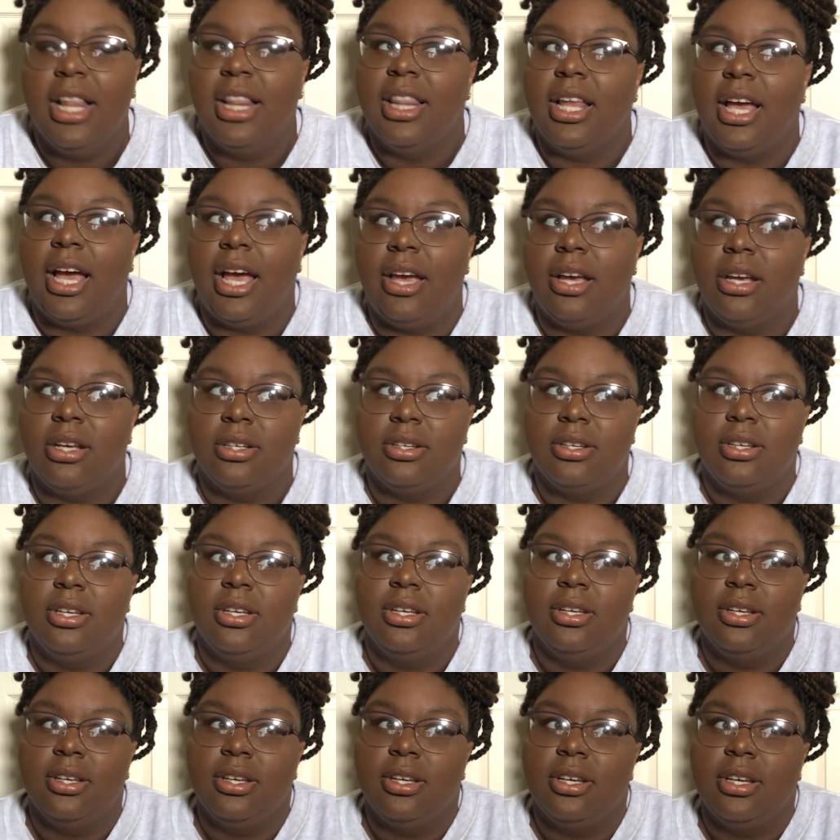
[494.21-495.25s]
Like,
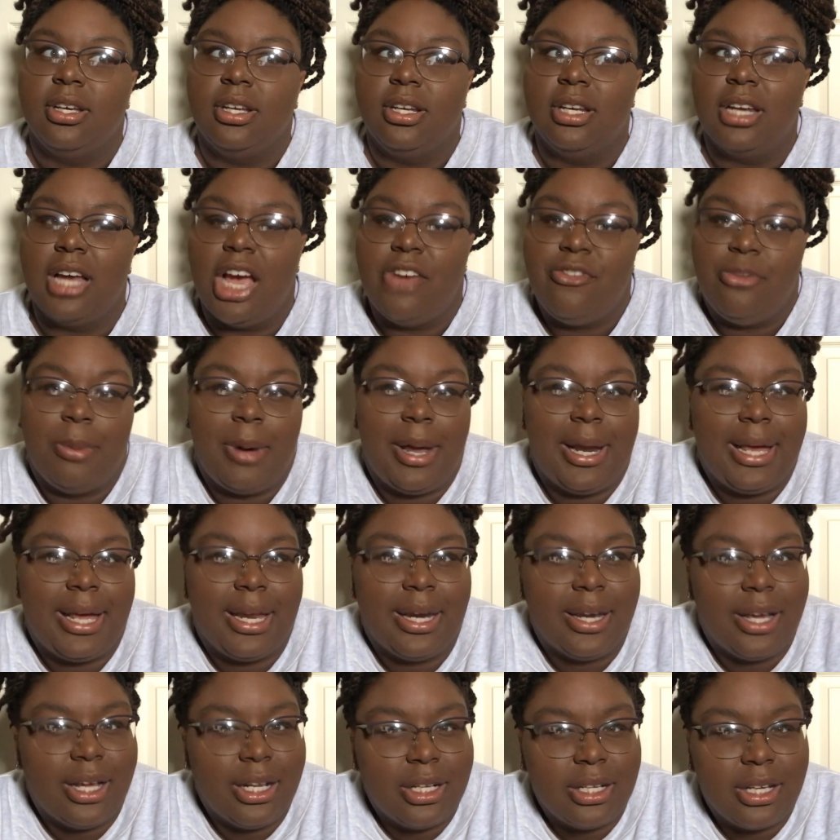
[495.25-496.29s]
not everybody
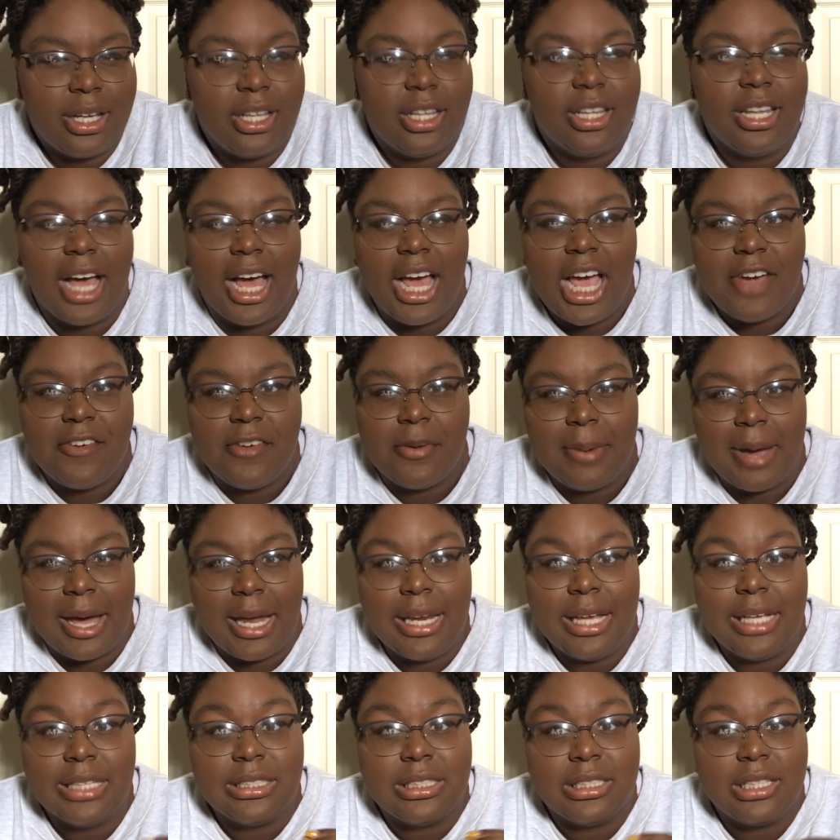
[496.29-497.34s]
can, not
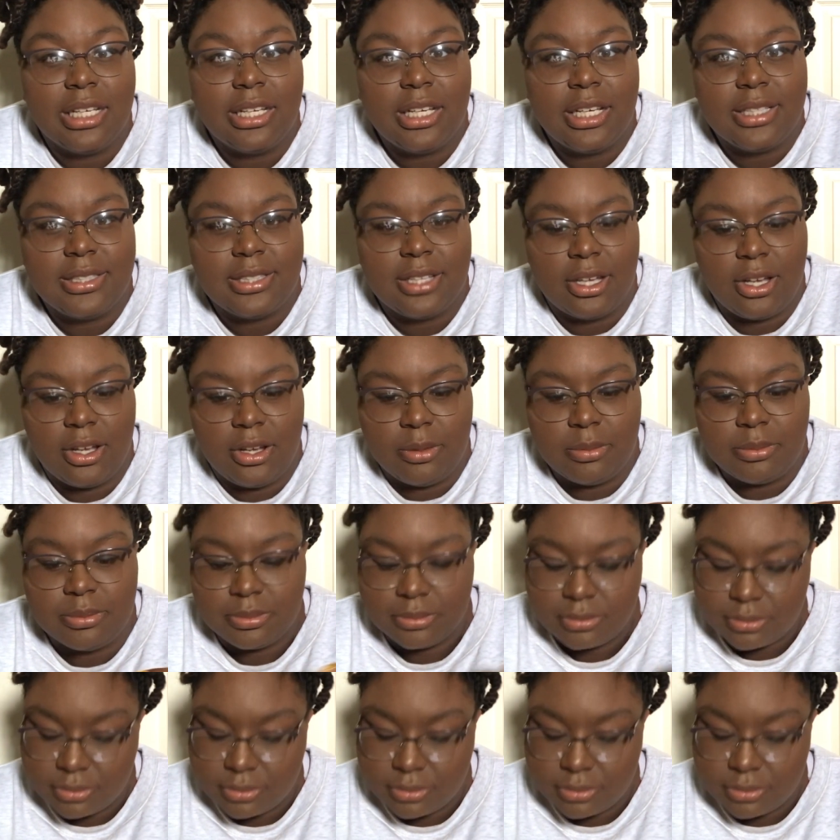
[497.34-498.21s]
everybody is, is, um,